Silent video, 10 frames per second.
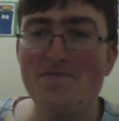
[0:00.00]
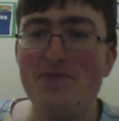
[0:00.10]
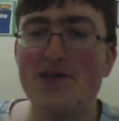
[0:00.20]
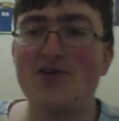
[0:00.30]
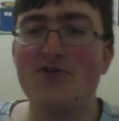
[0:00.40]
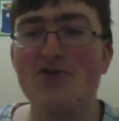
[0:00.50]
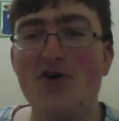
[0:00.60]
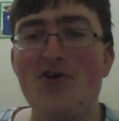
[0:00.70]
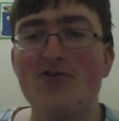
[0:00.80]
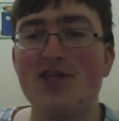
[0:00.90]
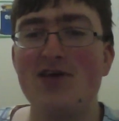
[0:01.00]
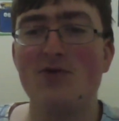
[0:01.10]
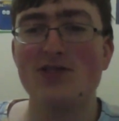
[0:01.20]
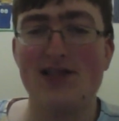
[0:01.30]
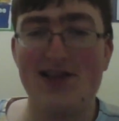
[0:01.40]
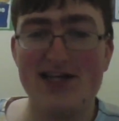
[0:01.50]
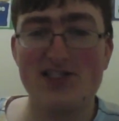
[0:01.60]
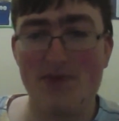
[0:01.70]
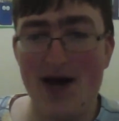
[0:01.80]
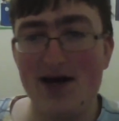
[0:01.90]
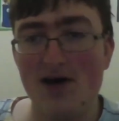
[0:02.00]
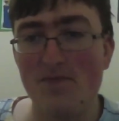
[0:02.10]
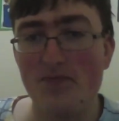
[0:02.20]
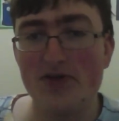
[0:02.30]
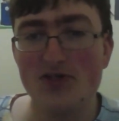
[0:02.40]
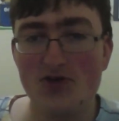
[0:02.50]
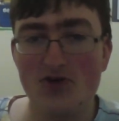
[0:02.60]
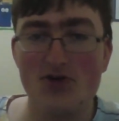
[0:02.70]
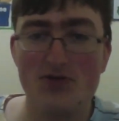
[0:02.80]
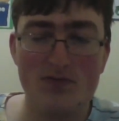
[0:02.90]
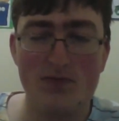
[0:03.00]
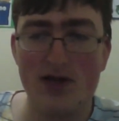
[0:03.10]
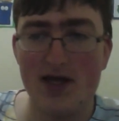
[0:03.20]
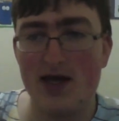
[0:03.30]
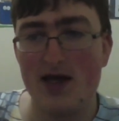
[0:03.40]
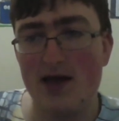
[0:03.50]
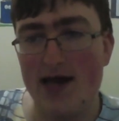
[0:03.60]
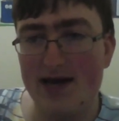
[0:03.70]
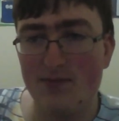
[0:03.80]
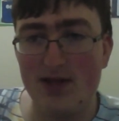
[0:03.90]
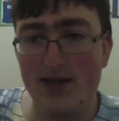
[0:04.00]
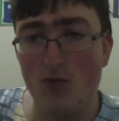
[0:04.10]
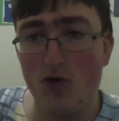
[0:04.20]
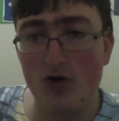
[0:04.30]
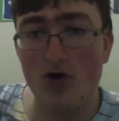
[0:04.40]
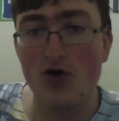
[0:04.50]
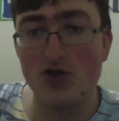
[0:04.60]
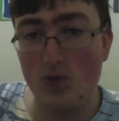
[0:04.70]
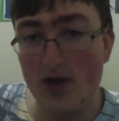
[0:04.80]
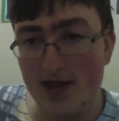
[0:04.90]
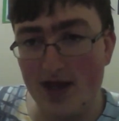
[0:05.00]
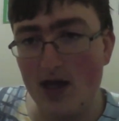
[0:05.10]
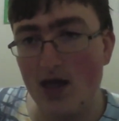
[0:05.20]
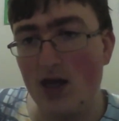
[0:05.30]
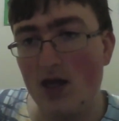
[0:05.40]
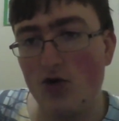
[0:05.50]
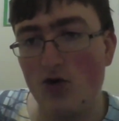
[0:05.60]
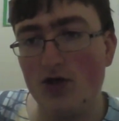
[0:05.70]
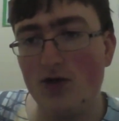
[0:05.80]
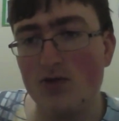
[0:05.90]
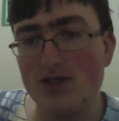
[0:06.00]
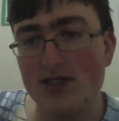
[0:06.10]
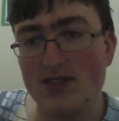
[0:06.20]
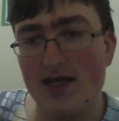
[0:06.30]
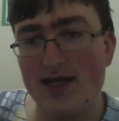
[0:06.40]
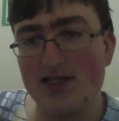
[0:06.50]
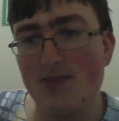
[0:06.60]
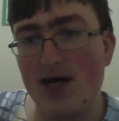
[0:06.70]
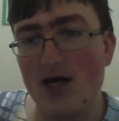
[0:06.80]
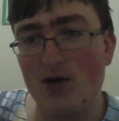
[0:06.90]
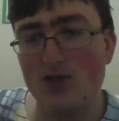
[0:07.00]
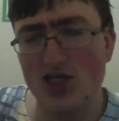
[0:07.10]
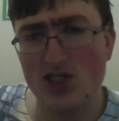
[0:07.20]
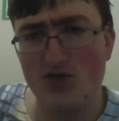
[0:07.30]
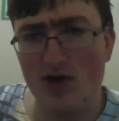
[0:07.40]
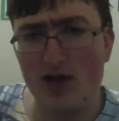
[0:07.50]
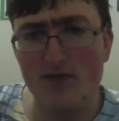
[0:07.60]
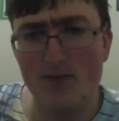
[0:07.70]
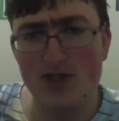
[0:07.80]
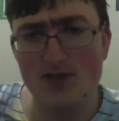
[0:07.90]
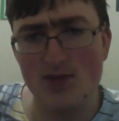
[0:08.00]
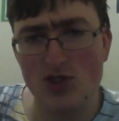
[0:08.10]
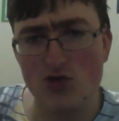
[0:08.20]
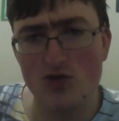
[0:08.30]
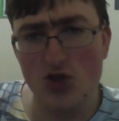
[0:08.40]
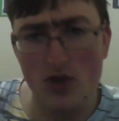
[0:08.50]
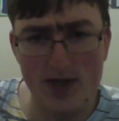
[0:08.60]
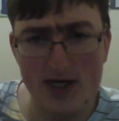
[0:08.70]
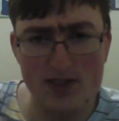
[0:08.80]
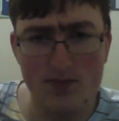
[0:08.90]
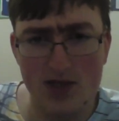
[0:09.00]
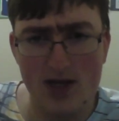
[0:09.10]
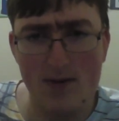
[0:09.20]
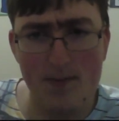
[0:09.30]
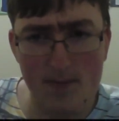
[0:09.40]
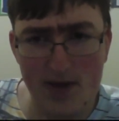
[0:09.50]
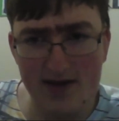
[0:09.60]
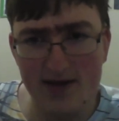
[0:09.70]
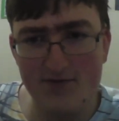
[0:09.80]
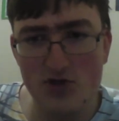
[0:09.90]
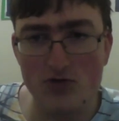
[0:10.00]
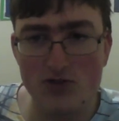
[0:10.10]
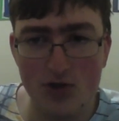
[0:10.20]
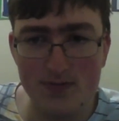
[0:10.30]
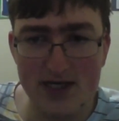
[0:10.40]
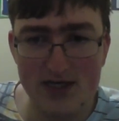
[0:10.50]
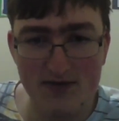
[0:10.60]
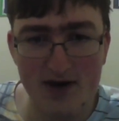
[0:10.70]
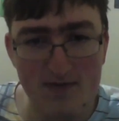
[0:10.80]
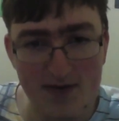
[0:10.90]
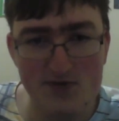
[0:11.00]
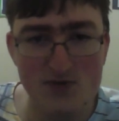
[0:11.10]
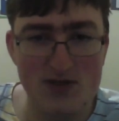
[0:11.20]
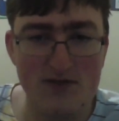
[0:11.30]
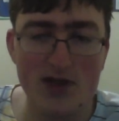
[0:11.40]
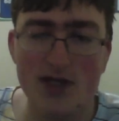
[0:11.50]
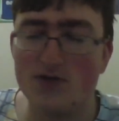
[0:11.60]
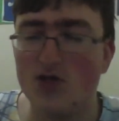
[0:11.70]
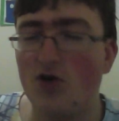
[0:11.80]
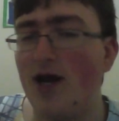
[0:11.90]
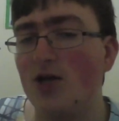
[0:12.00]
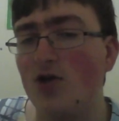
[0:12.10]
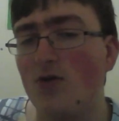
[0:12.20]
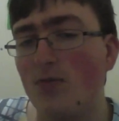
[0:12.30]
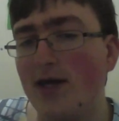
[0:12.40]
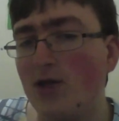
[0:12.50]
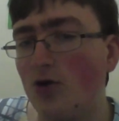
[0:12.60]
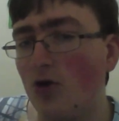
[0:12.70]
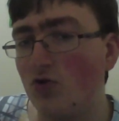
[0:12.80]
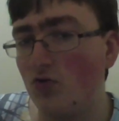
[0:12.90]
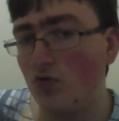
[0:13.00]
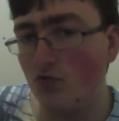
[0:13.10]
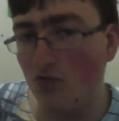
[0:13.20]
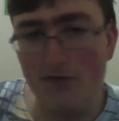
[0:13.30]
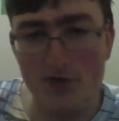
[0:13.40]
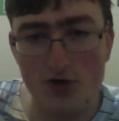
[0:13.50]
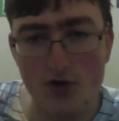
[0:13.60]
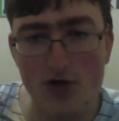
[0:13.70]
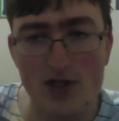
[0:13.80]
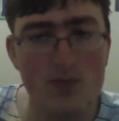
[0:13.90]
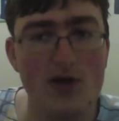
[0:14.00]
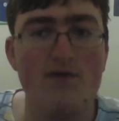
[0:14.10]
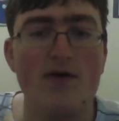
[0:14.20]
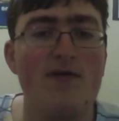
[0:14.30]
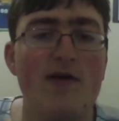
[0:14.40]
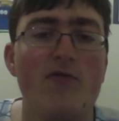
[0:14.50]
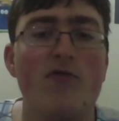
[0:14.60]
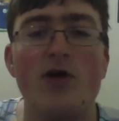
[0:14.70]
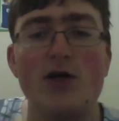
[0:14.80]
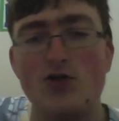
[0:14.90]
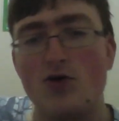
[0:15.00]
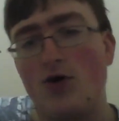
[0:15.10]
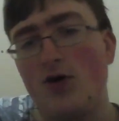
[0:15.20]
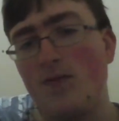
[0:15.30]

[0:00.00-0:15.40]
So not only was it less mana, so you could play it and play more cards with it, not only was it less mana, which is actually relevant because it means you can top deck something. If you don't top deck Divine Favor specifically, it's in your hand, you can play the card you do draw for the turn and then play Divine Favor for an extra card.